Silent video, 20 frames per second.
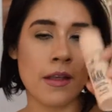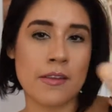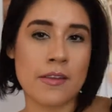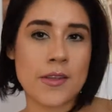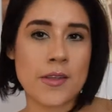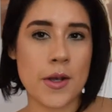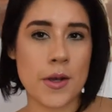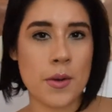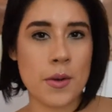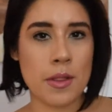
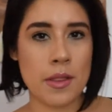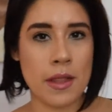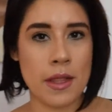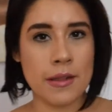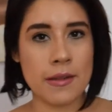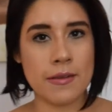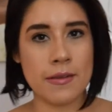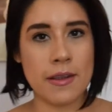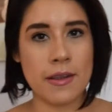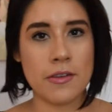So
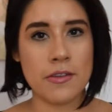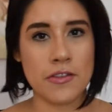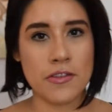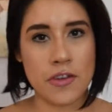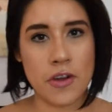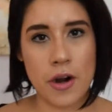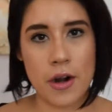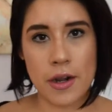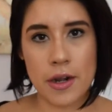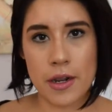let's get
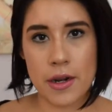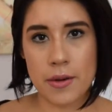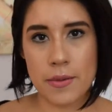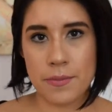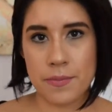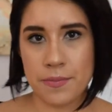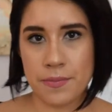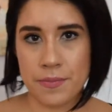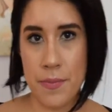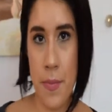started.
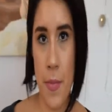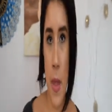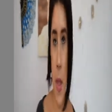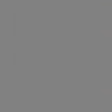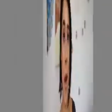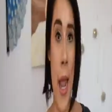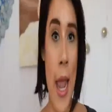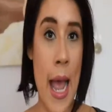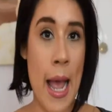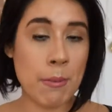
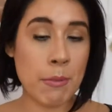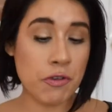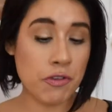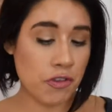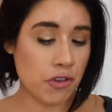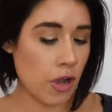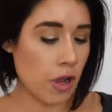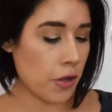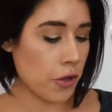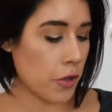On
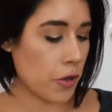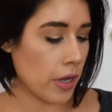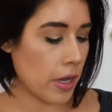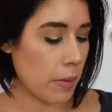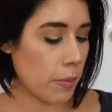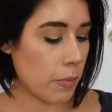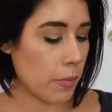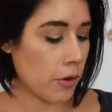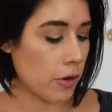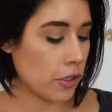Amazon, you
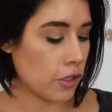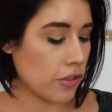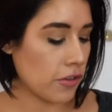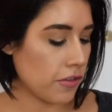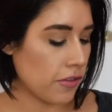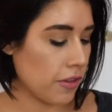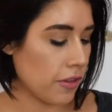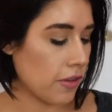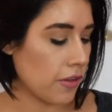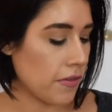can
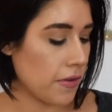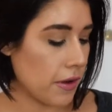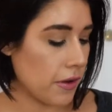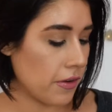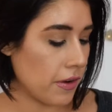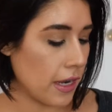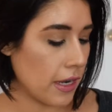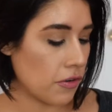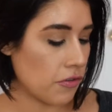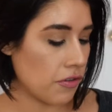purchase this
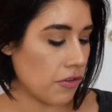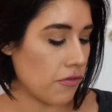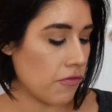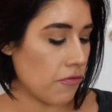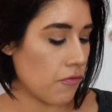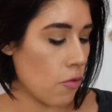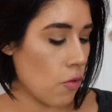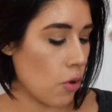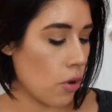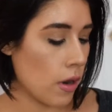foundation
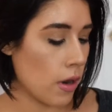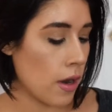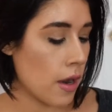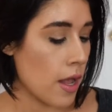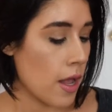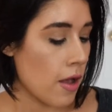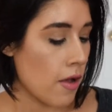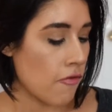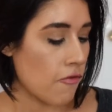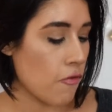for
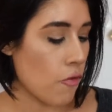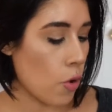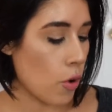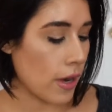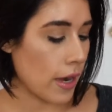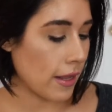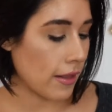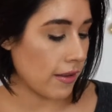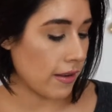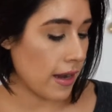
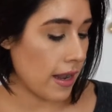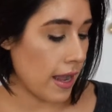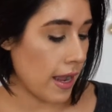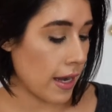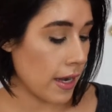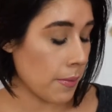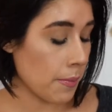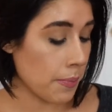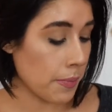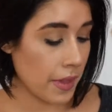$4.99.
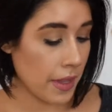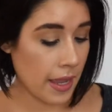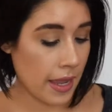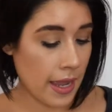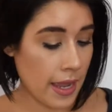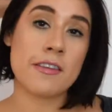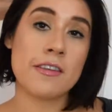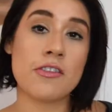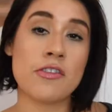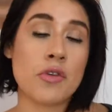And
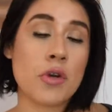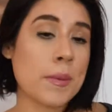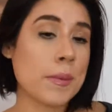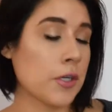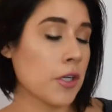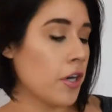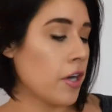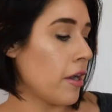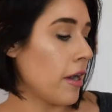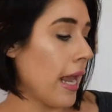the
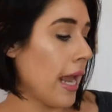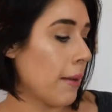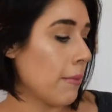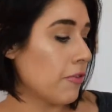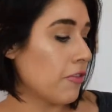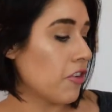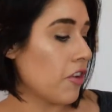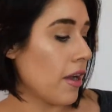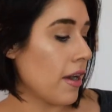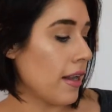description on
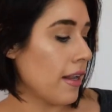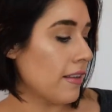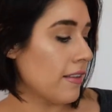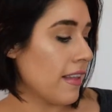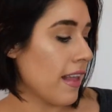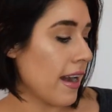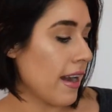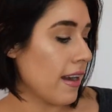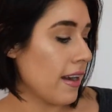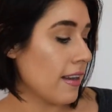Amazon is
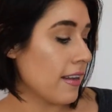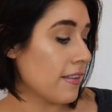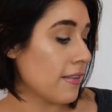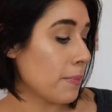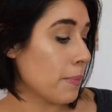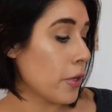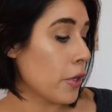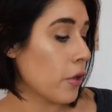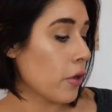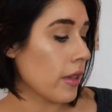that it
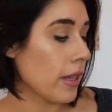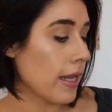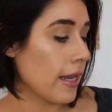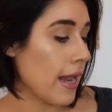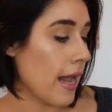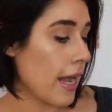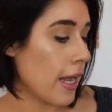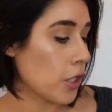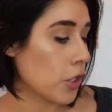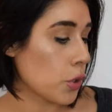is purely
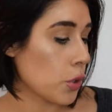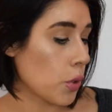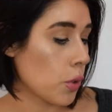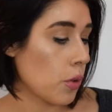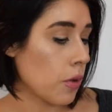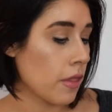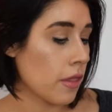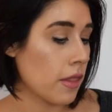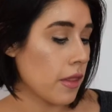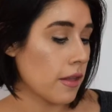
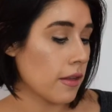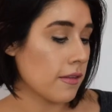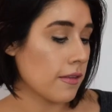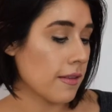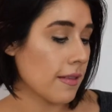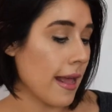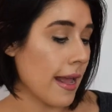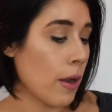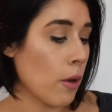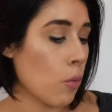natural.
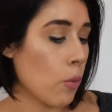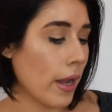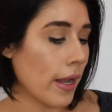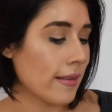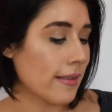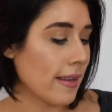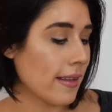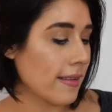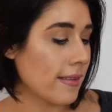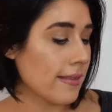This
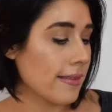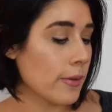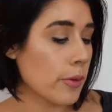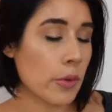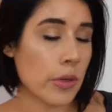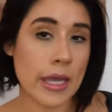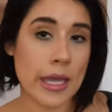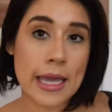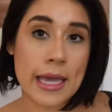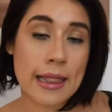lightweight and
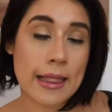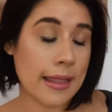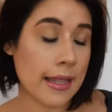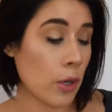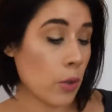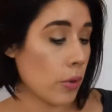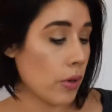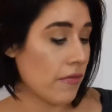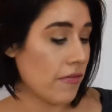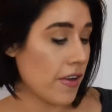silky
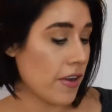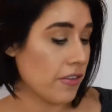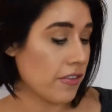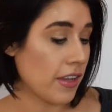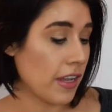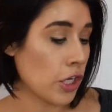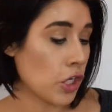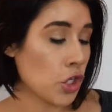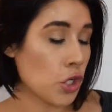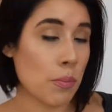liquid
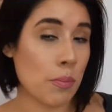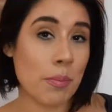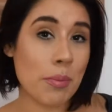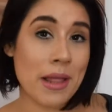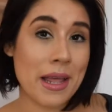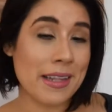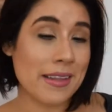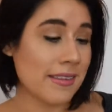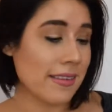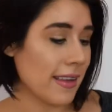foundation
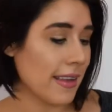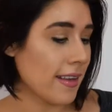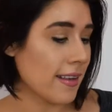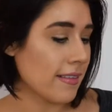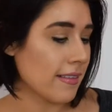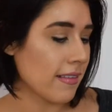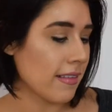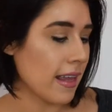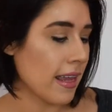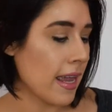blends
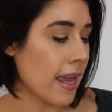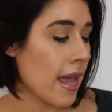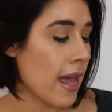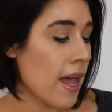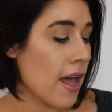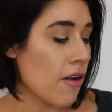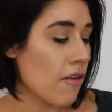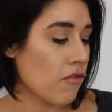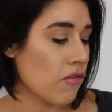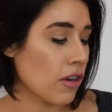easily
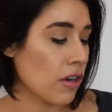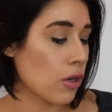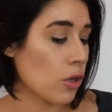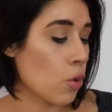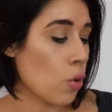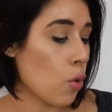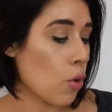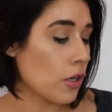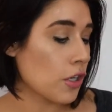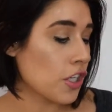for a
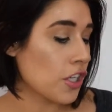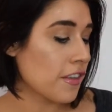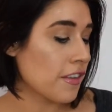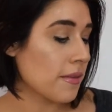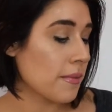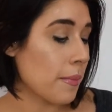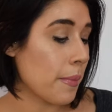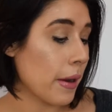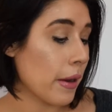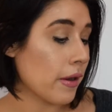
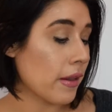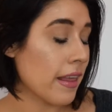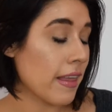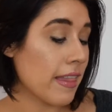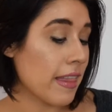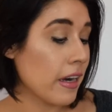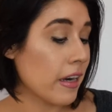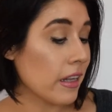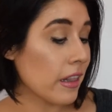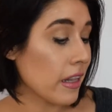gorgeous, barely
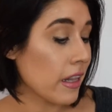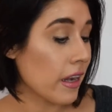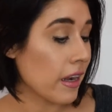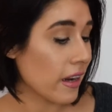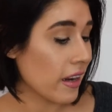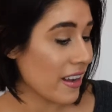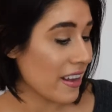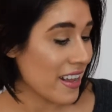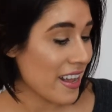there look.